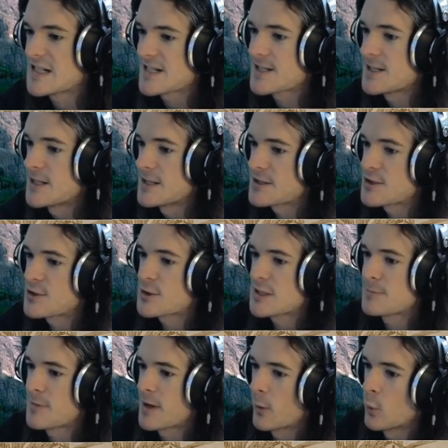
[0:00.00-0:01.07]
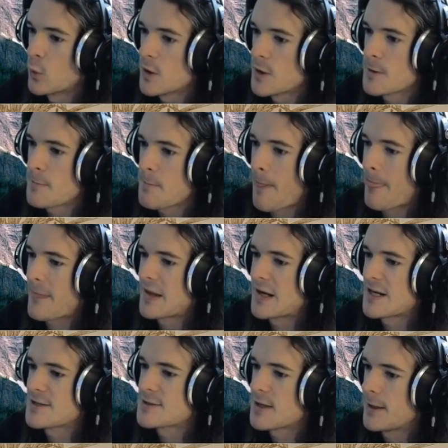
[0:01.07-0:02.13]
concentrate my will,
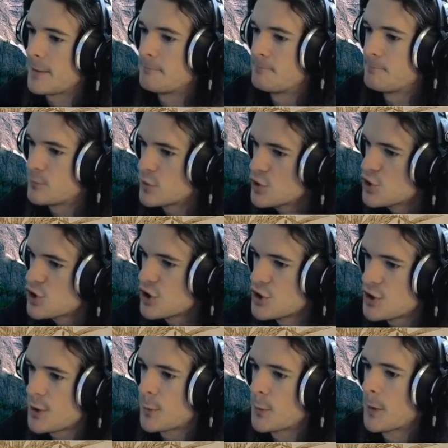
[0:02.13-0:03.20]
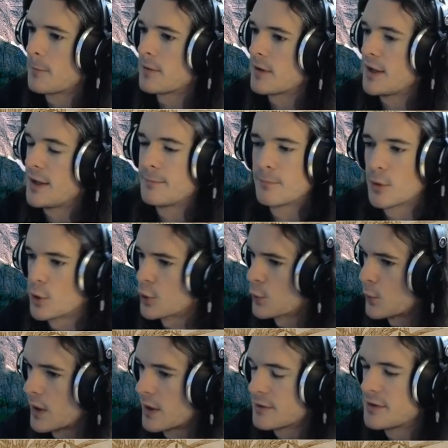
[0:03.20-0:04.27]
and I say, GG, well played, or
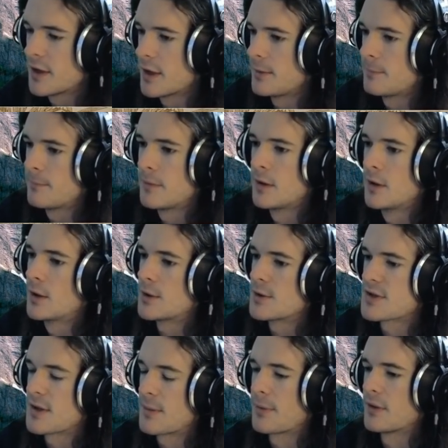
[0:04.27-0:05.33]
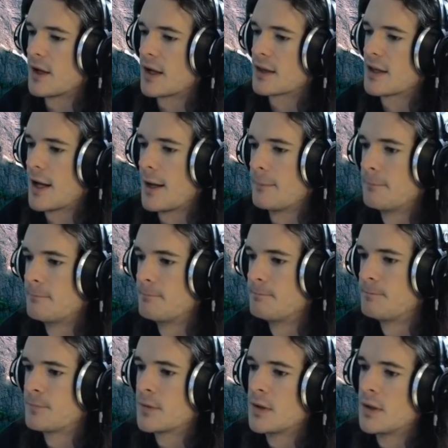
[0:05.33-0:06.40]
well done, or something like that.
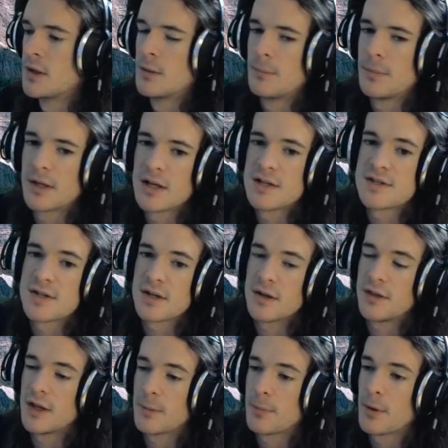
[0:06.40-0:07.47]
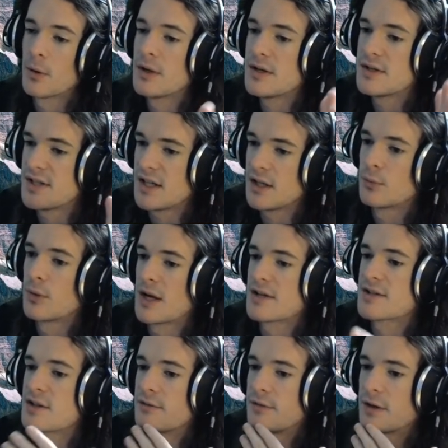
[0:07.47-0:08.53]
Because the opponent did
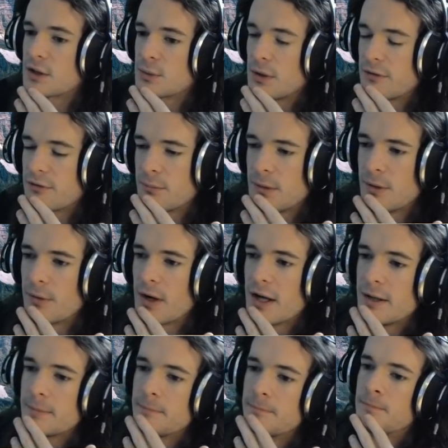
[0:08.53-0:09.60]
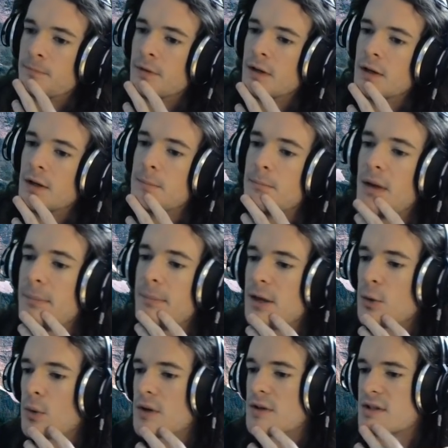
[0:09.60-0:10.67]
wrest the victory from me, right? Maybe
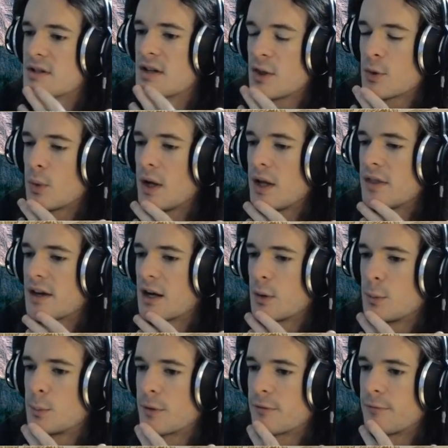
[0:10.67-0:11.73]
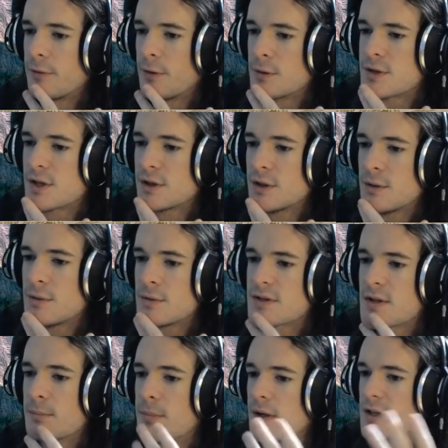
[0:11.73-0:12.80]
it wasn't in the way that I would prefer to
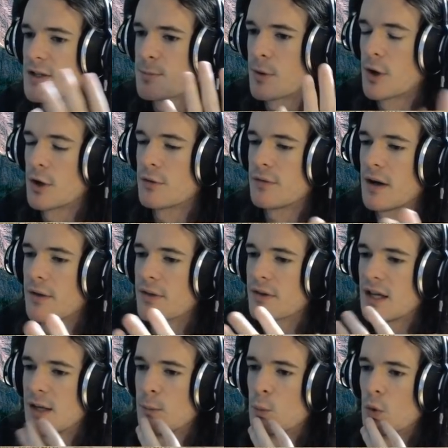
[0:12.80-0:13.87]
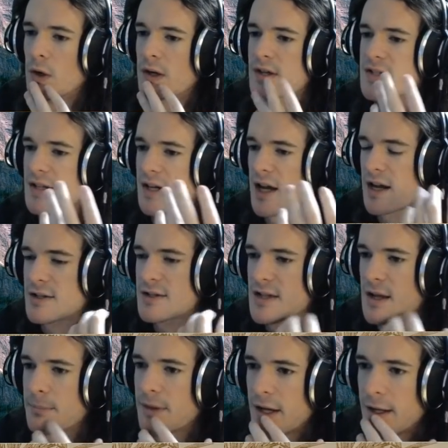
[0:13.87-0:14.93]
lose, but it's part of how the game works, and I
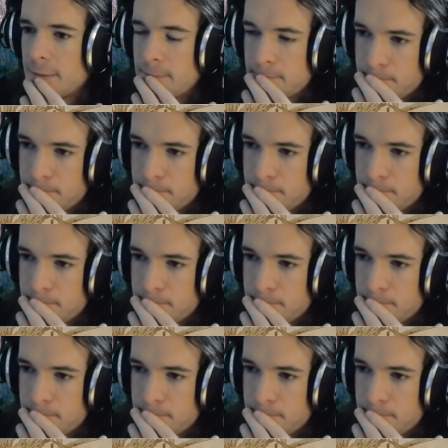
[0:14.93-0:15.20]
accept that.